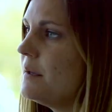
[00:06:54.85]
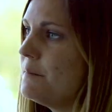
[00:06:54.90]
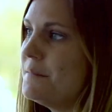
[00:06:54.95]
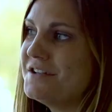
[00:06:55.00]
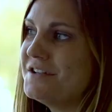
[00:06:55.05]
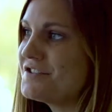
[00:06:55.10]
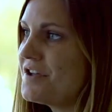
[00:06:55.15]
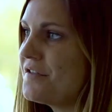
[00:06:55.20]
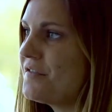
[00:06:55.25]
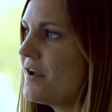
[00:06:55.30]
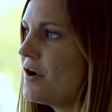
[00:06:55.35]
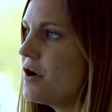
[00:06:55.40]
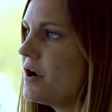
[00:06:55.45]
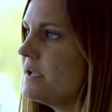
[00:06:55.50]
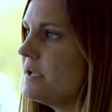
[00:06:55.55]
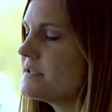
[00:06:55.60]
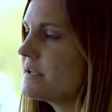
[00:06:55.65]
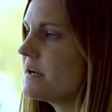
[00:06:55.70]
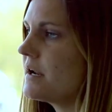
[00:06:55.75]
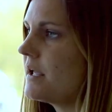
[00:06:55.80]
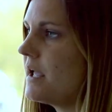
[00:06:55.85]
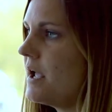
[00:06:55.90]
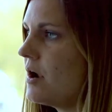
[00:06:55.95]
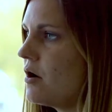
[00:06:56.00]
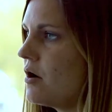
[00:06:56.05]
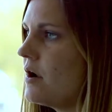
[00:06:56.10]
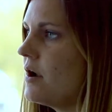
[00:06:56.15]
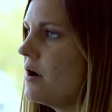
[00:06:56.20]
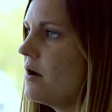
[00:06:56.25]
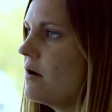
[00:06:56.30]
means that there isn't a
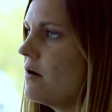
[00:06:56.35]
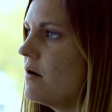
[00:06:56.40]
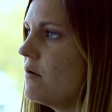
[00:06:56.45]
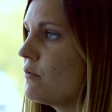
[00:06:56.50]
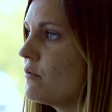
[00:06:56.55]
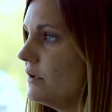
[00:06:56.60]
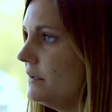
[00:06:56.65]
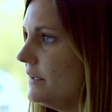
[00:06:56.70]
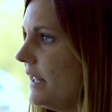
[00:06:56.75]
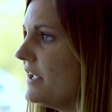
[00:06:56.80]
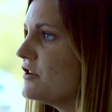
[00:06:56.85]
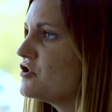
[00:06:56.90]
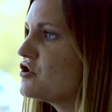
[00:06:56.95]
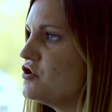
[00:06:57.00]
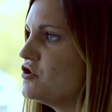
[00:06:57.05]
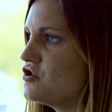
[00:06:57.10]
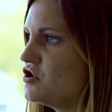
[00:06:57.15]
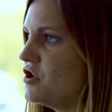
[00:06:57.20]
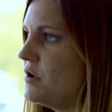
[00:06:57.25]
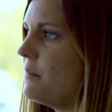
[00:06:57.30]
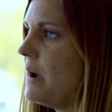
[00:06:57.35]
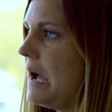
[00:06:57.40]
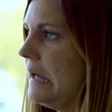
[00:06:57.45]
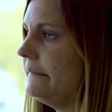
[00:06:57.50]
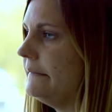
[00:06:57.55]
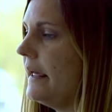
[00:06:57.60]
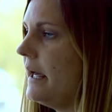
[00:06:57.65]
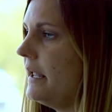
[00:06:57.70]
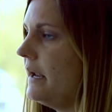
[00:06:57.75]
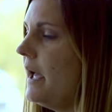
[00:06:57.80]
carrier relationship on
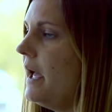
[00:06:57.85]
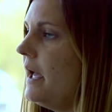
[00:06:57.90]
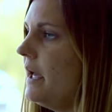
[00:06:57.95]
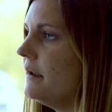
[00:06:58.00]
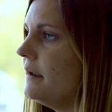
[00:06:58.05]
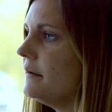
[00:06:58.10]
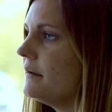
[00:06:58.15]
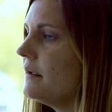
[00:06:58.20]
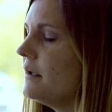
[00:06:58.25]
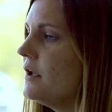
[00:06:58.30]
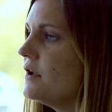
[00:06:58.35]
that end.